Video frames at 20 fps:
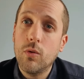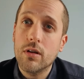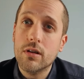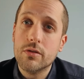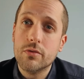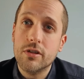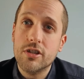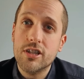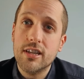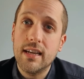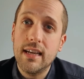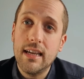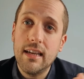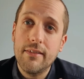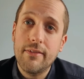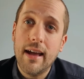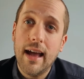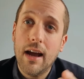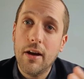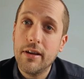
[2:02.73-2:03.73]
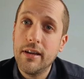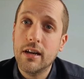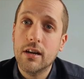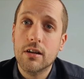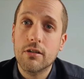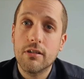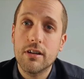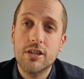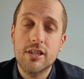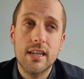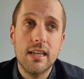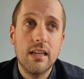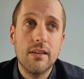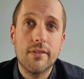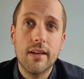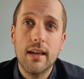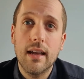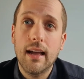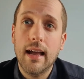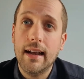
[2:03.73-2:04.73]
want to achieve, how you're going to achieve
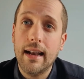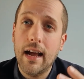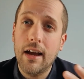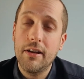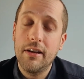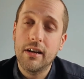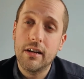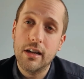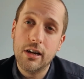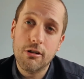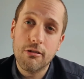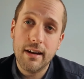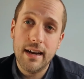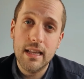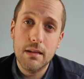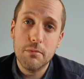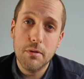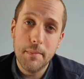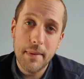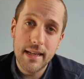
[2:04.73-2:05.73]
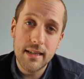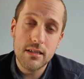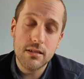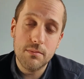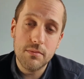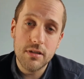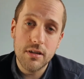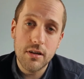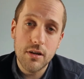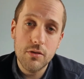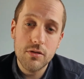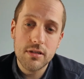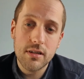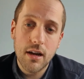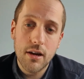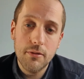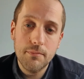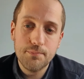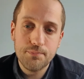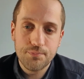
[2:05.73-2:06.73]
it, and how you're going to create the momentum to do
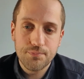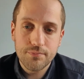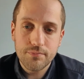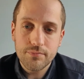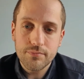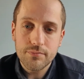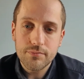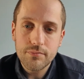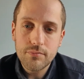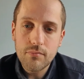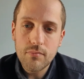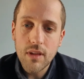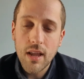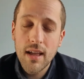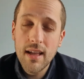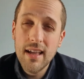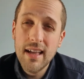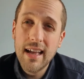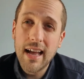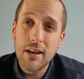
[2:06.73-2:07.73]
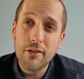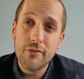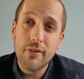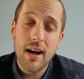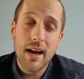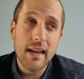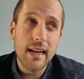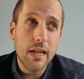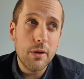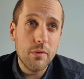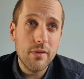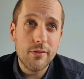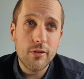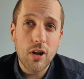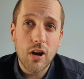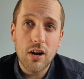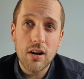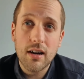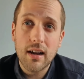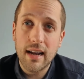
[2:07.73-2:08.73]
so. And finally, we've
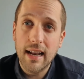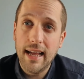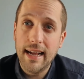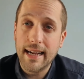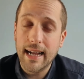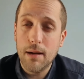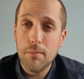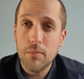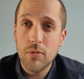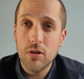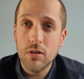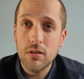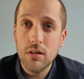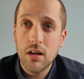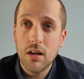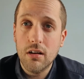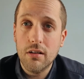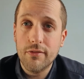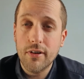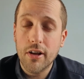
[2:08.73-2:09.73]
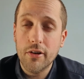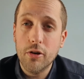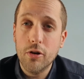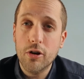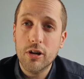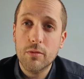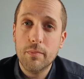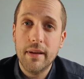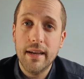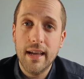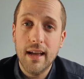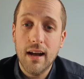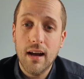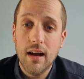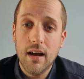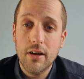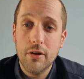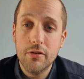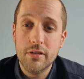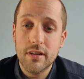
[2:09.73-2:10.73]
got Claire Gamble of Unhooked
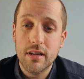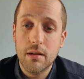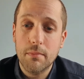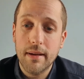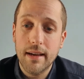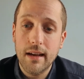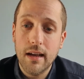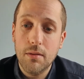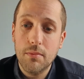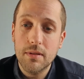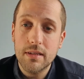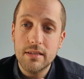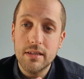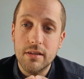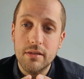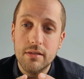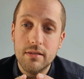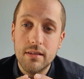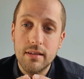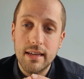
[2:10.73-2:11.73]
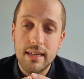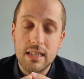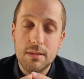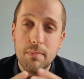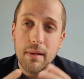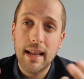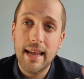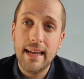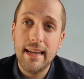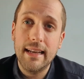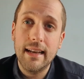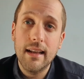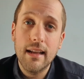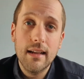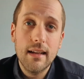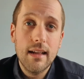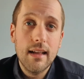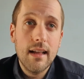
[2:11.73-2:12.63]
PR, who's going to be able to explain